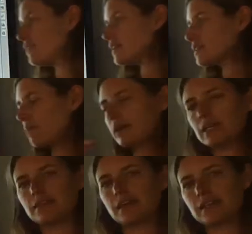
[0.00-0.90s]
it is a
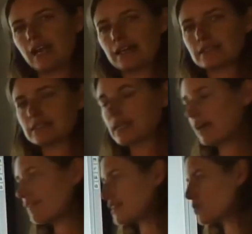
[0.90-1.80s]
monkey, then it has a
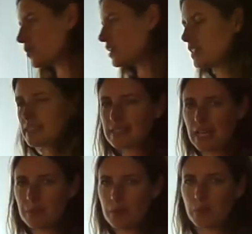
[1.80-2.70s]
tail. That's where the
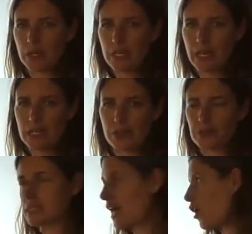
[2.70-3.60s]
statement we're going to kind of
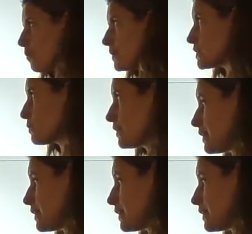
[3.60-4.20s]
use to help us with